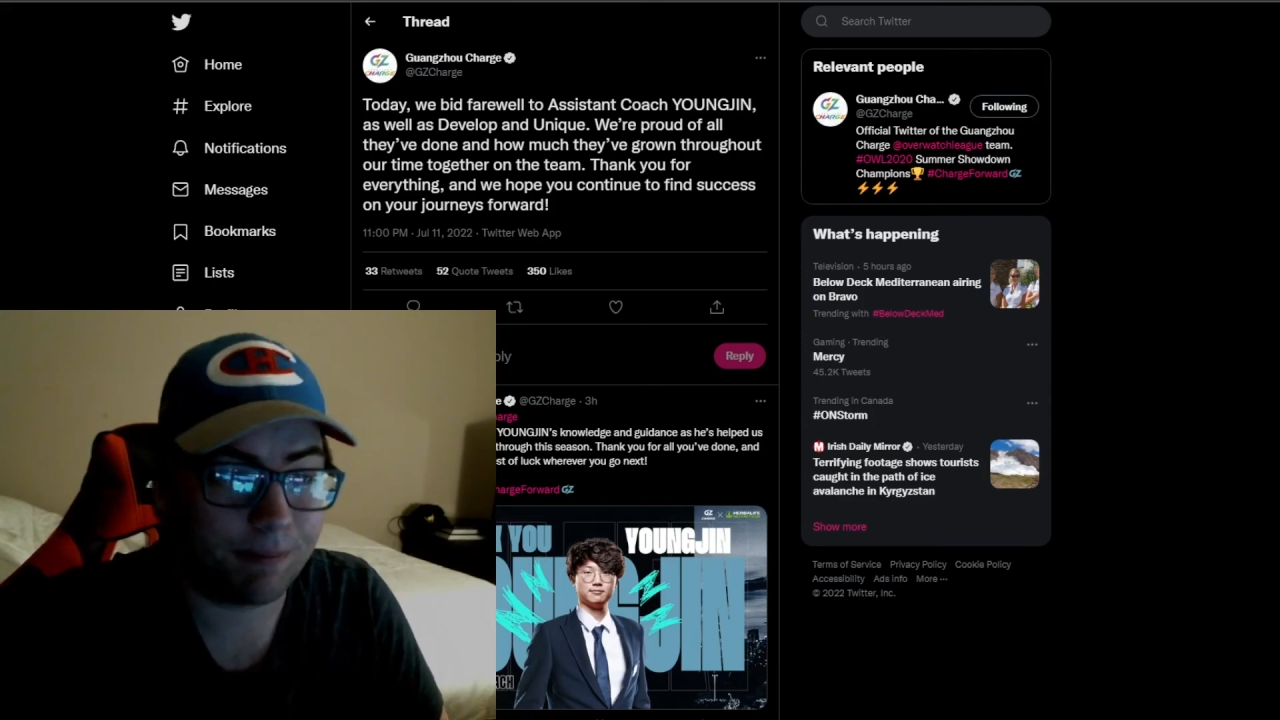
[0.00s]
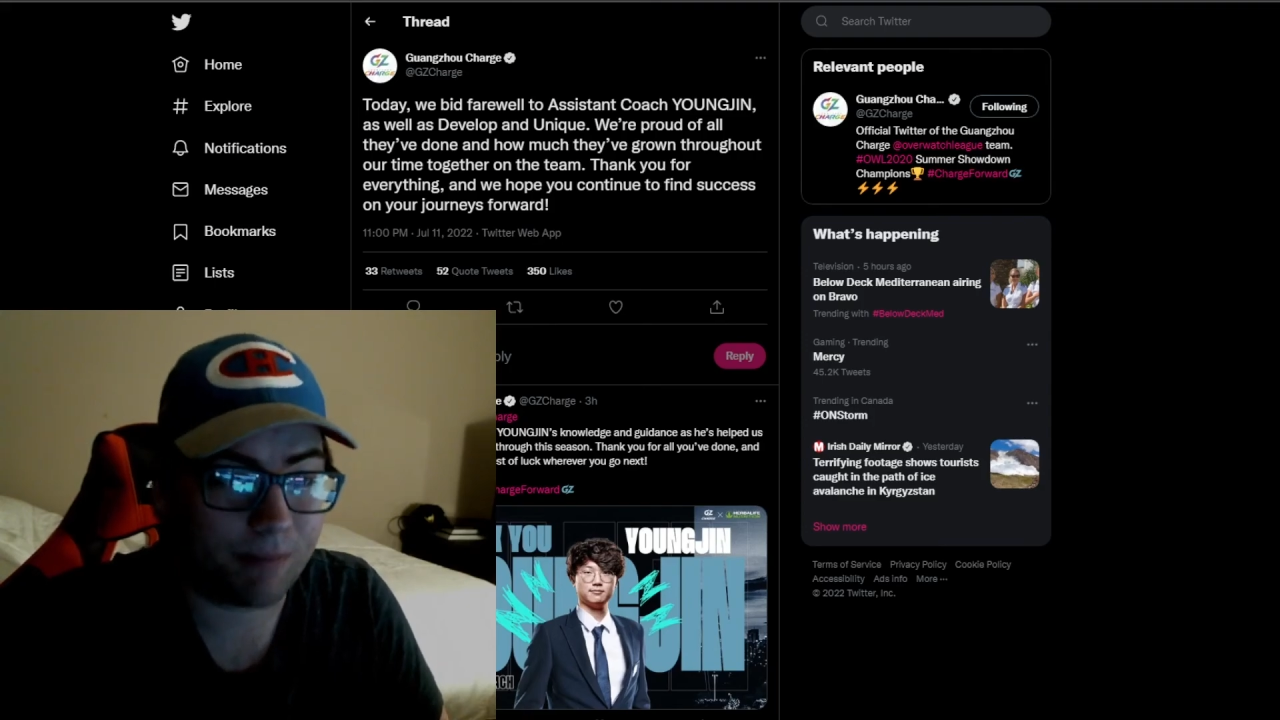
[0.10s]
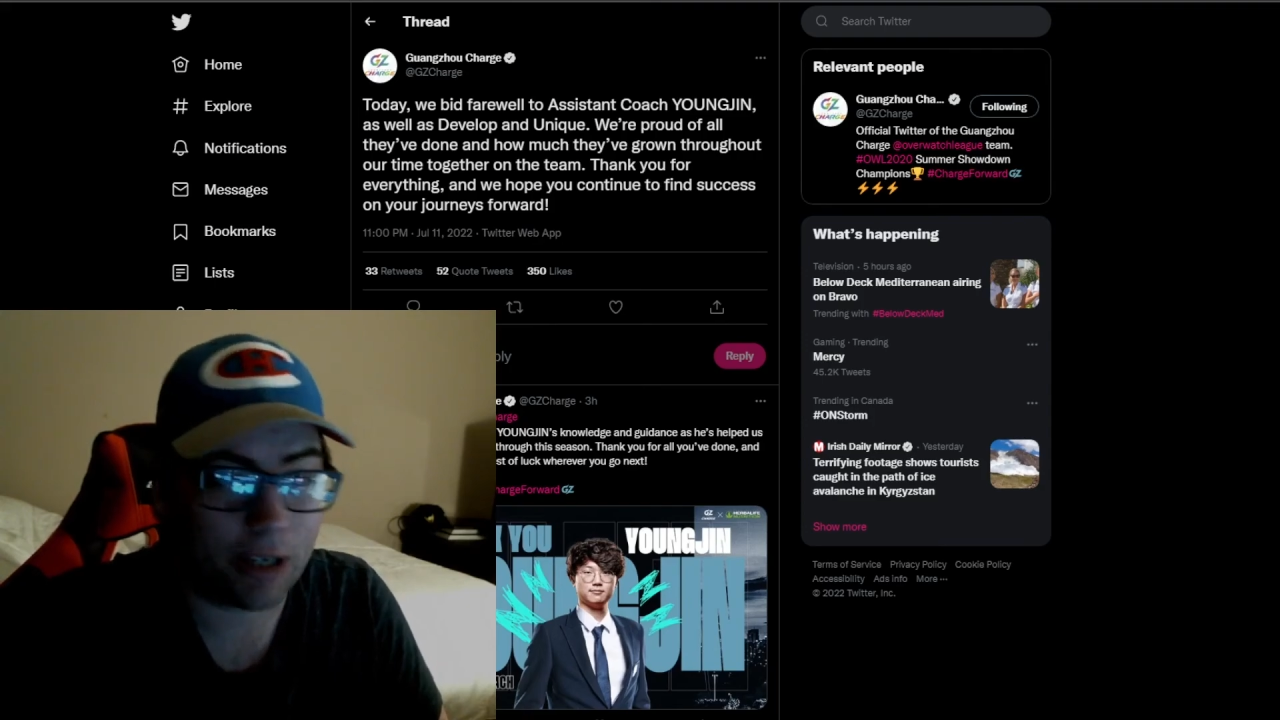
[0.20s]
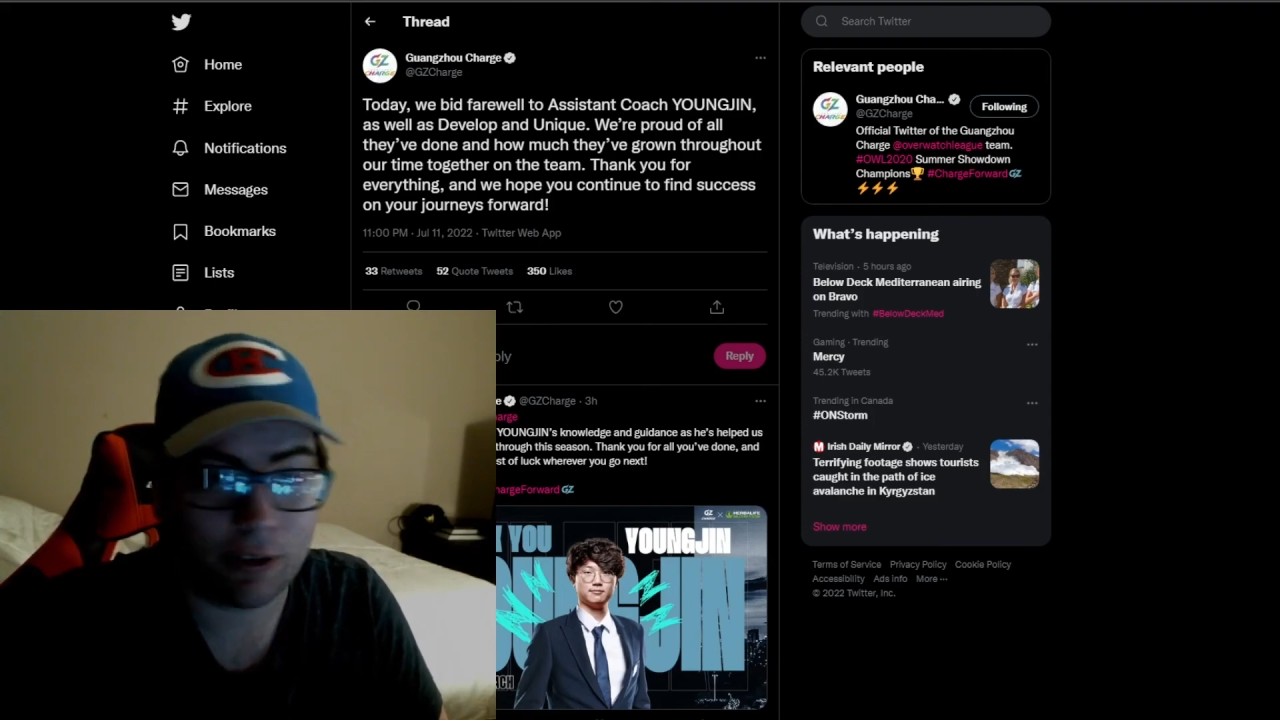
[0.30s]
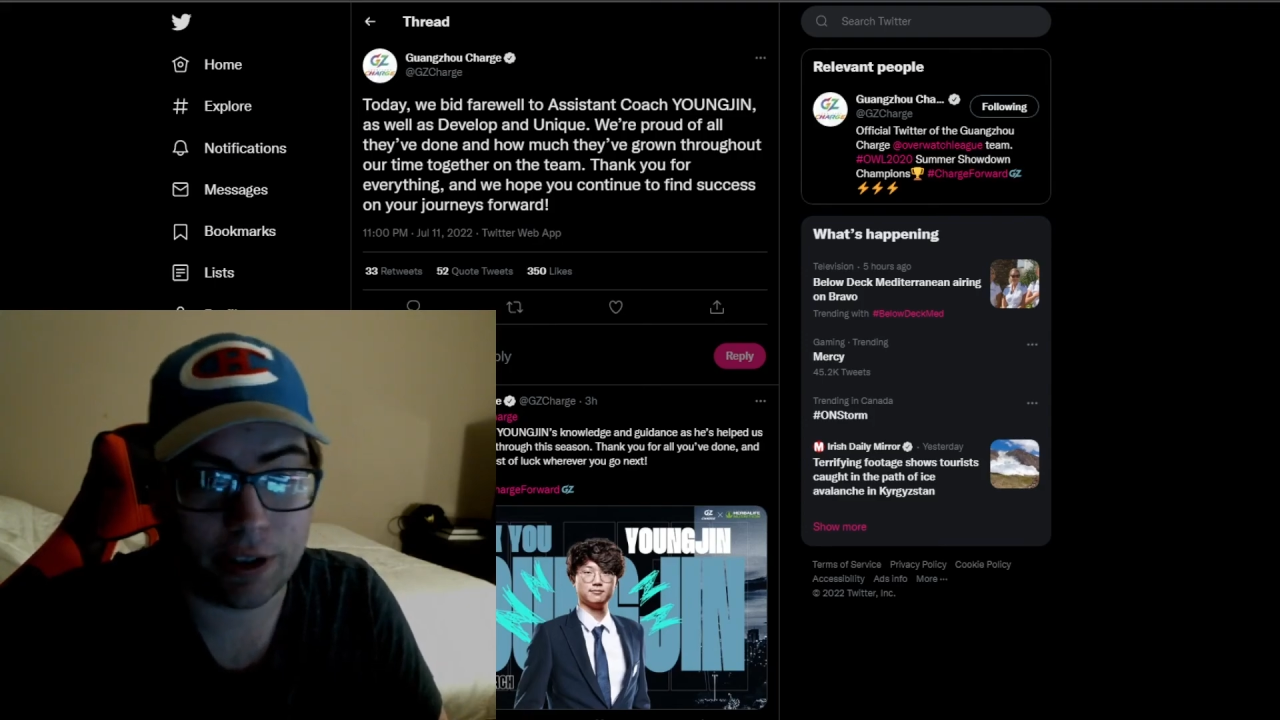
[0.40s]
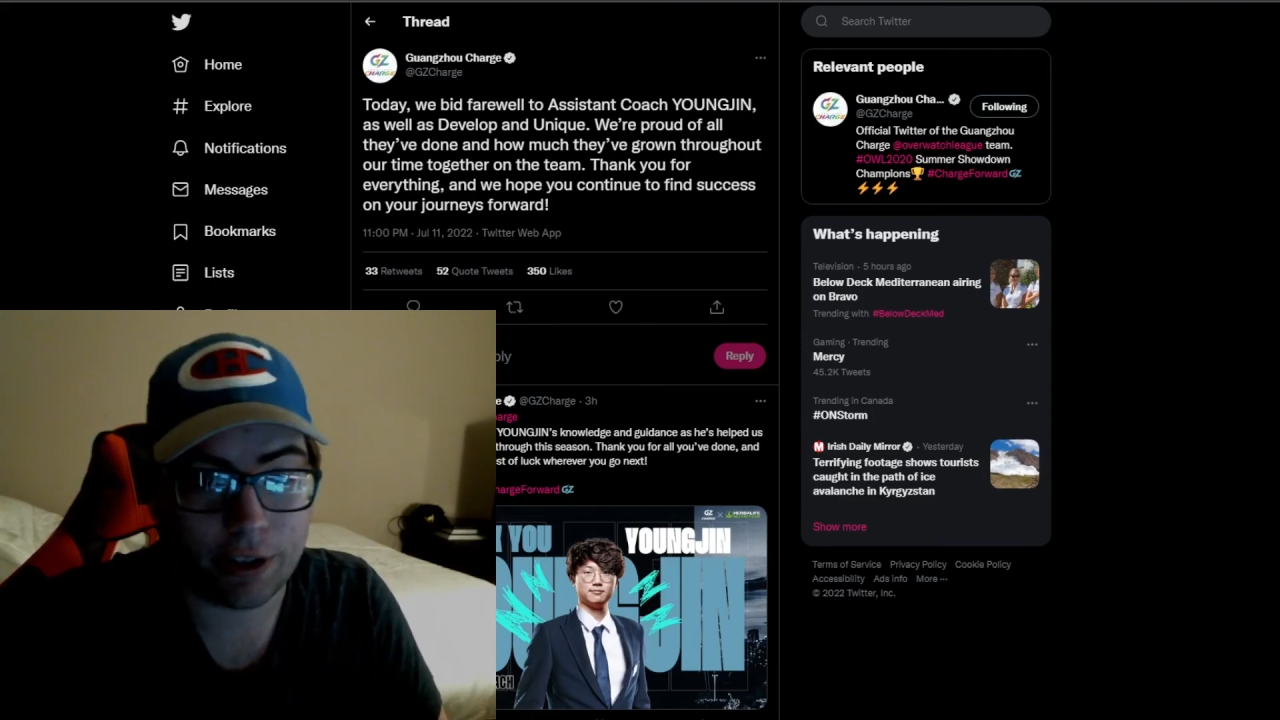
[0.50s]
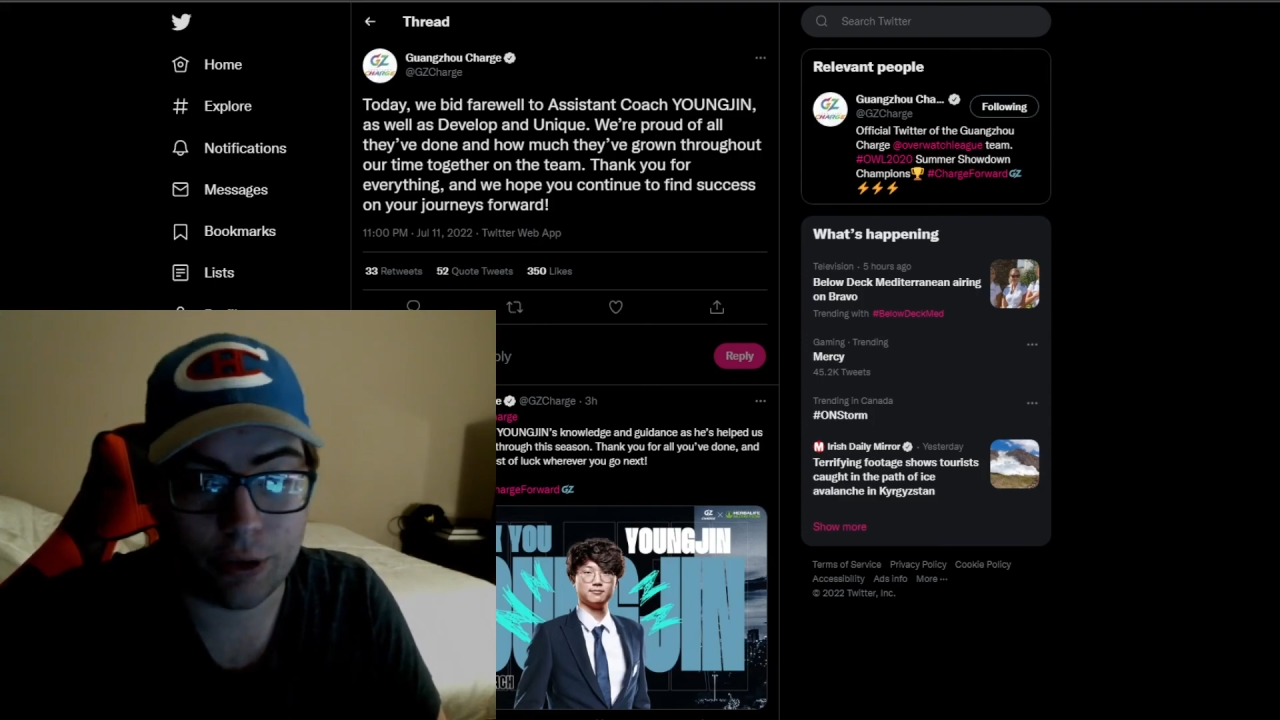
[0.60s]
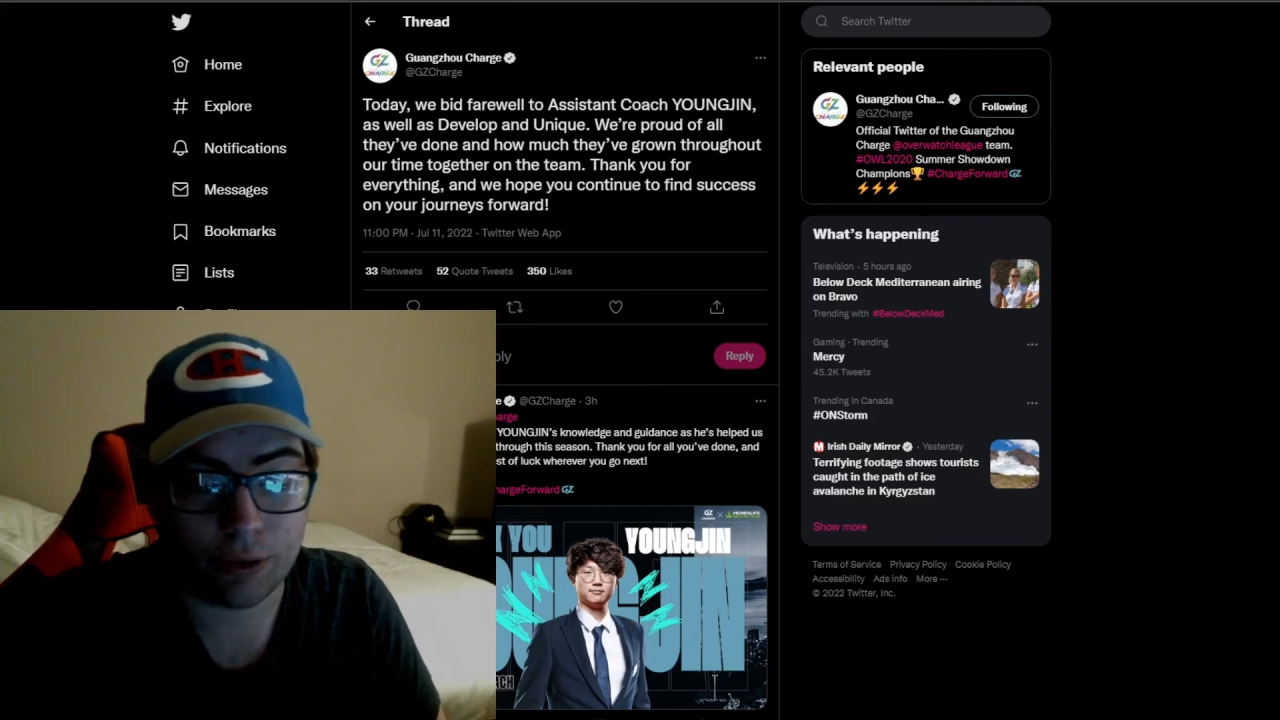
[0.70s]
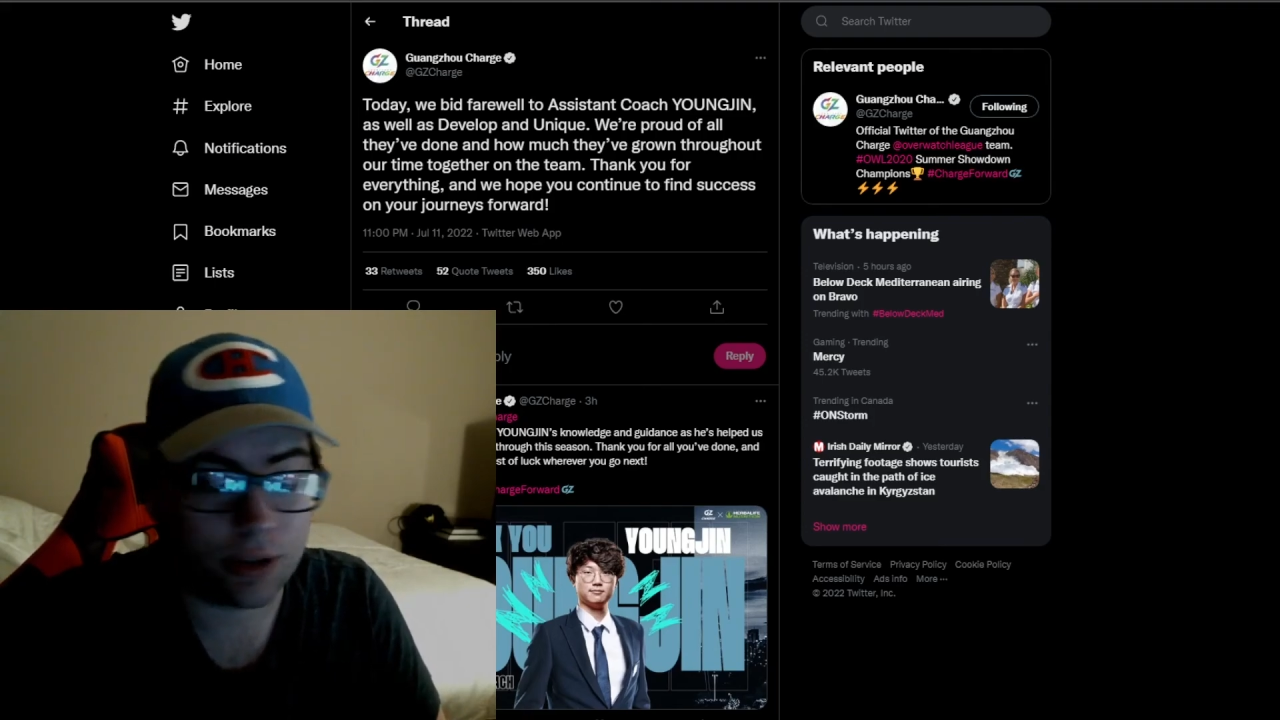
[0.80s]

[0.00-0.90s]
I really don't.